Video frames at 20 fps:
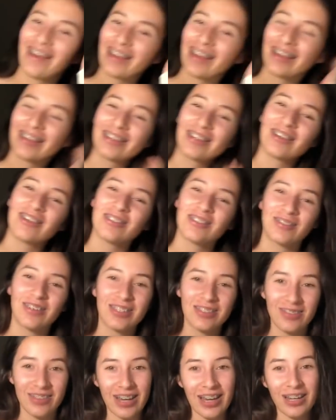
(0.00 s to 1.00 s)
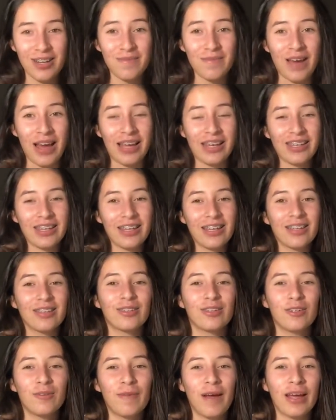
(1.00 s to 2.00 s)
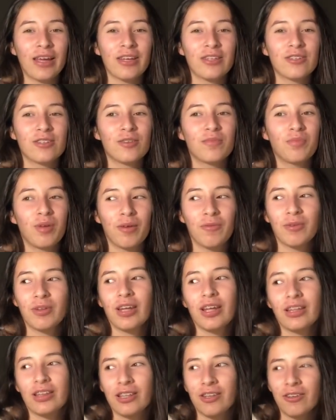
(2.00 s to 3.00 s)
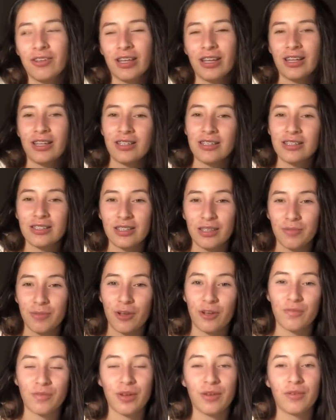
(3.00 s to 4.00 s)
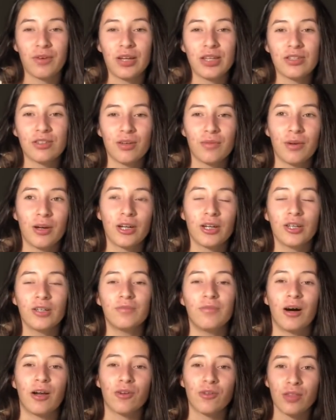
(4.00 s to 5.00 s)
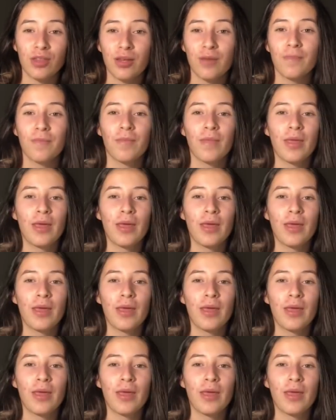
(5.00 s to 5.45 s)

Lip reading: Okay, those ones were kind of baggy, a little baggy to the point where like they're like slipping off my waist, so I'm not gonna model them.